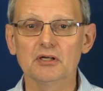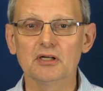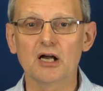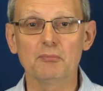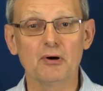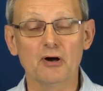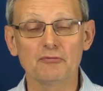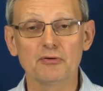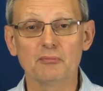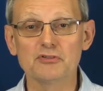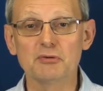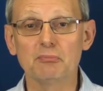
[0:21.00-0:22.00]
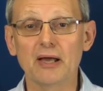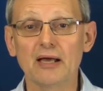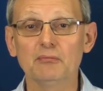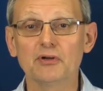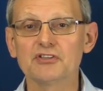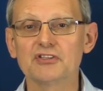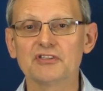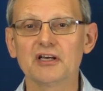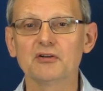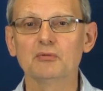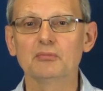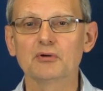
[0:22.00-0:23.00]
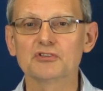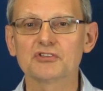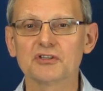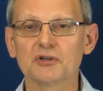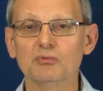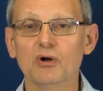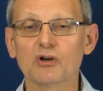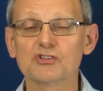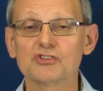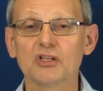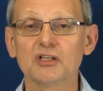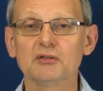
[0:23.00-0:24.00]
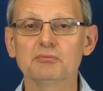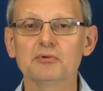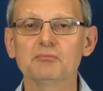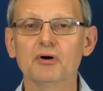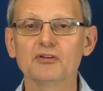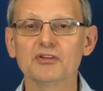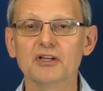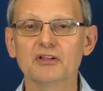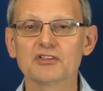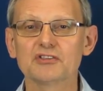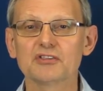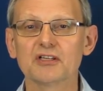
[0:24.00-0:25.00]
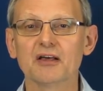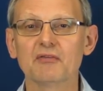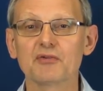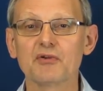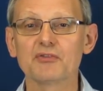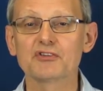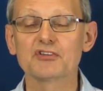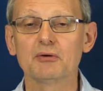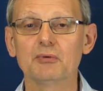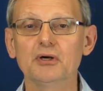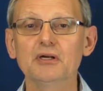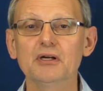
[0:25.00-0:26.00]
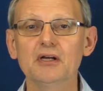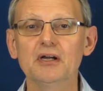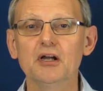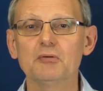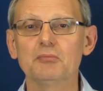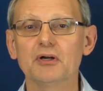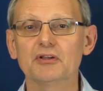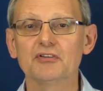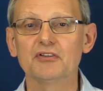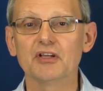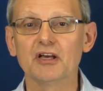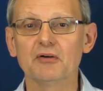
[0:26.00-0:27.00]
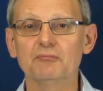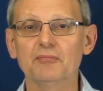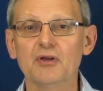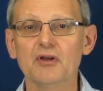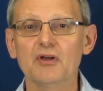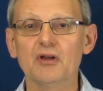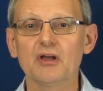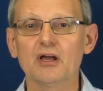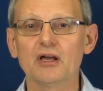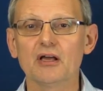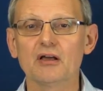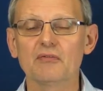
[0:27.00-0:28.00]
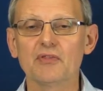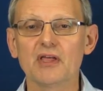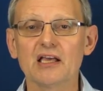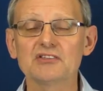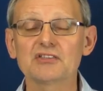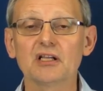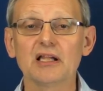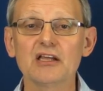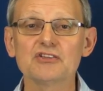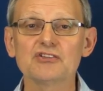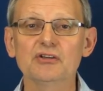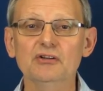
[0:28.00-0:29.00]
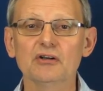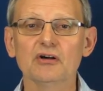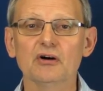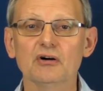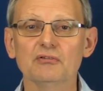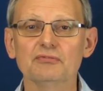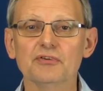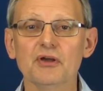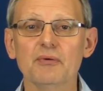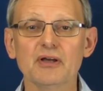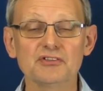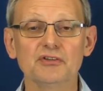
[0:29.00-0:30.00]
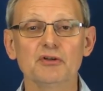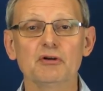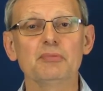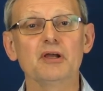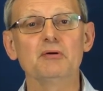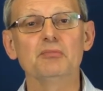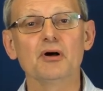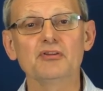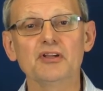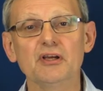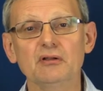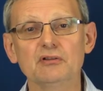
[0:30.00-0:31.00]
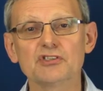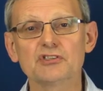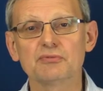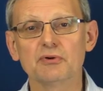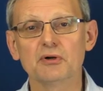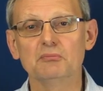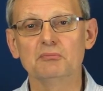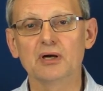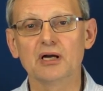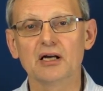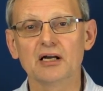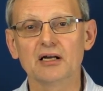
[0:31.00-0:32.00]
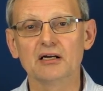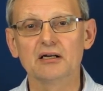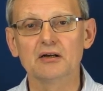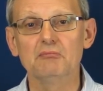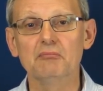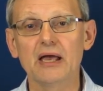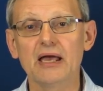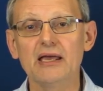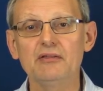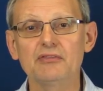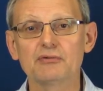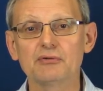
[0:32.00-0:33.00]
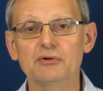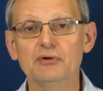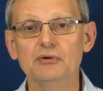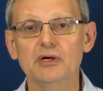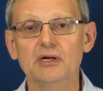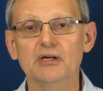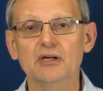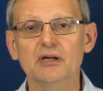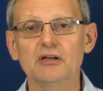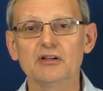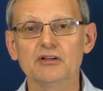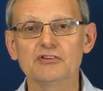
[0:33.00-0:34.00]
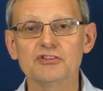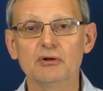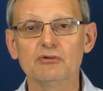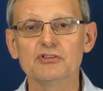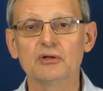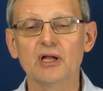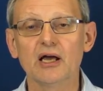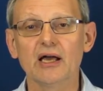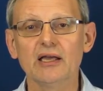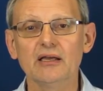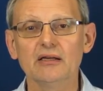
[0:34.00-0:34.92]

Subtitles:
Apart from Japan, which has had almost sort of rock solid bond yields through the summer, but the escalation of US and European bond yields from May through June, July,